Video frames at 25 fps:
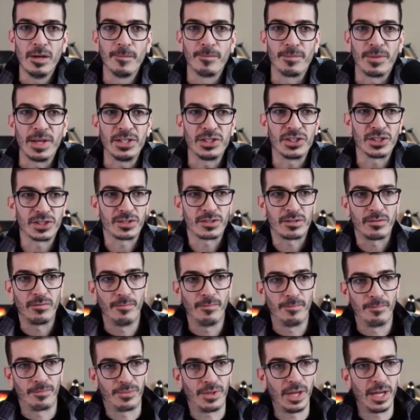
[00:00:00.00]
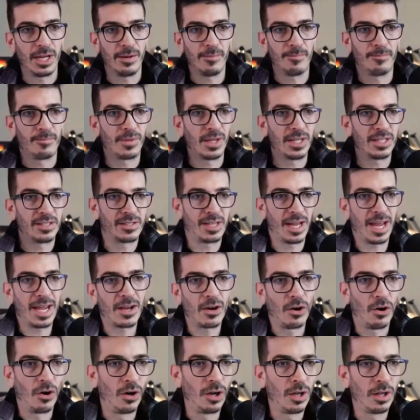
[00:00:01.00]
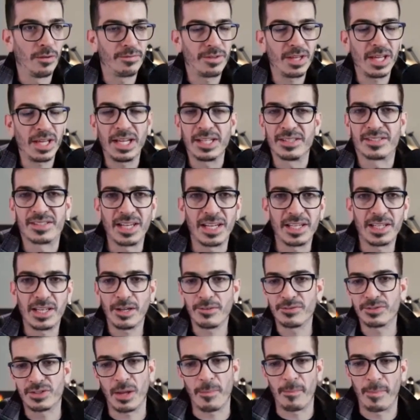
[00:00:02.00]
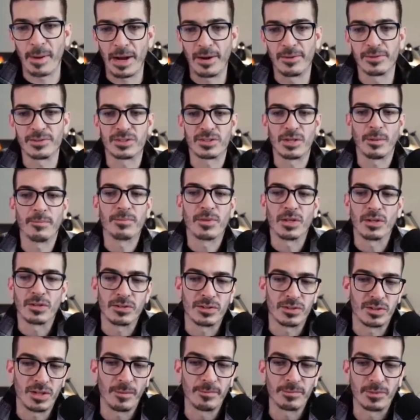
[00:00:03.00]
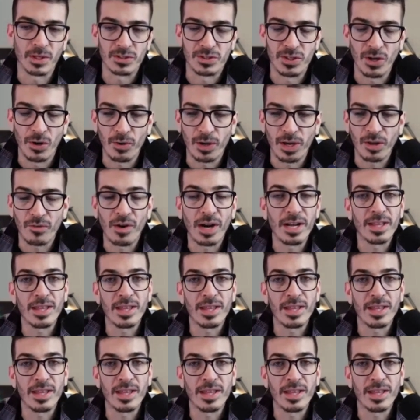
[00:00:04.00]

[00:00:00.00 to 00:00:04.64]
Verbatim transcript: they just they they take all of the incentives, they balance dump the dump the token, right?